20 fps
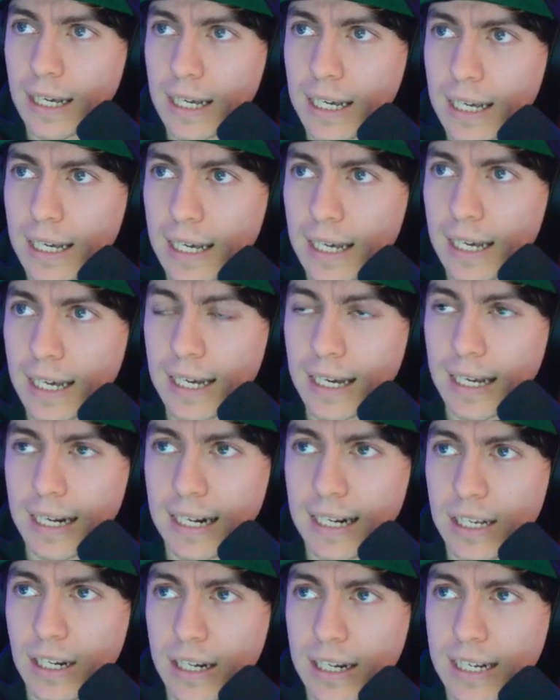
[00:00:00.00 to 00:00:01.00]
And as
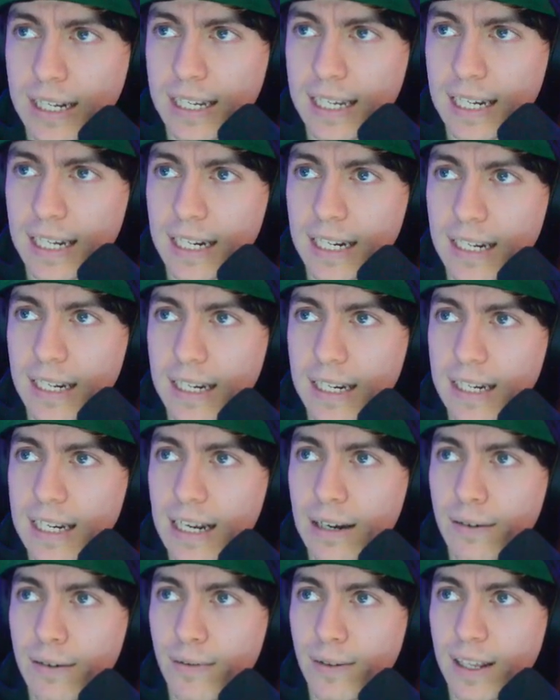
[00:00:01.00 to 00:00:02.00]
you can see, it
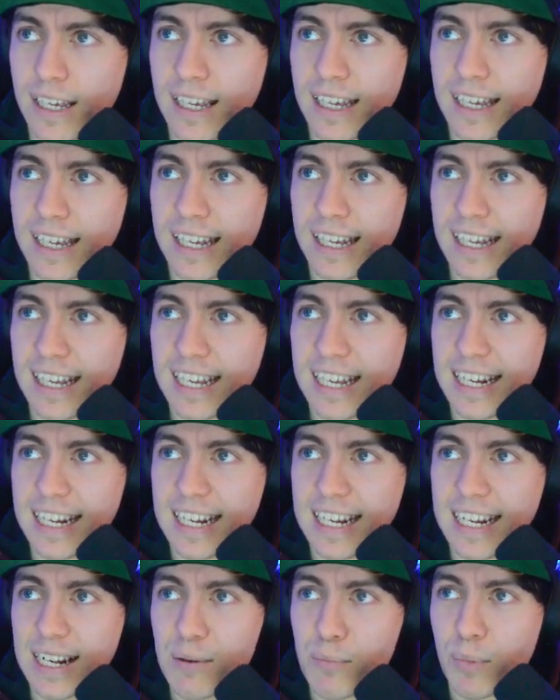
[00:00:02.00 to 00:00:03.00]
definitely
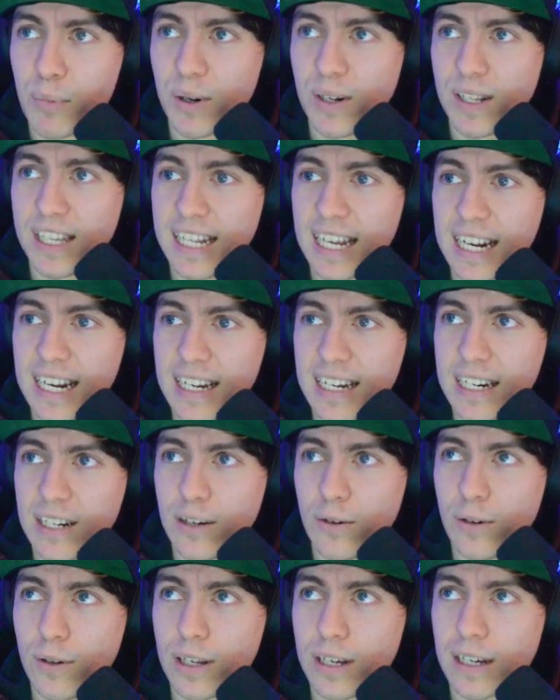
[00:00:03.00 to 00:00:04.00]
puts a dent into
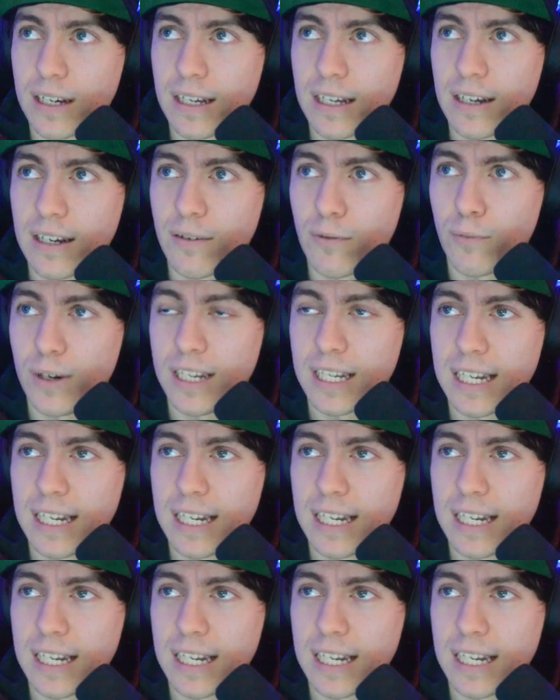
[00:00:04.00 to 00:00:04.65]
the Weezing.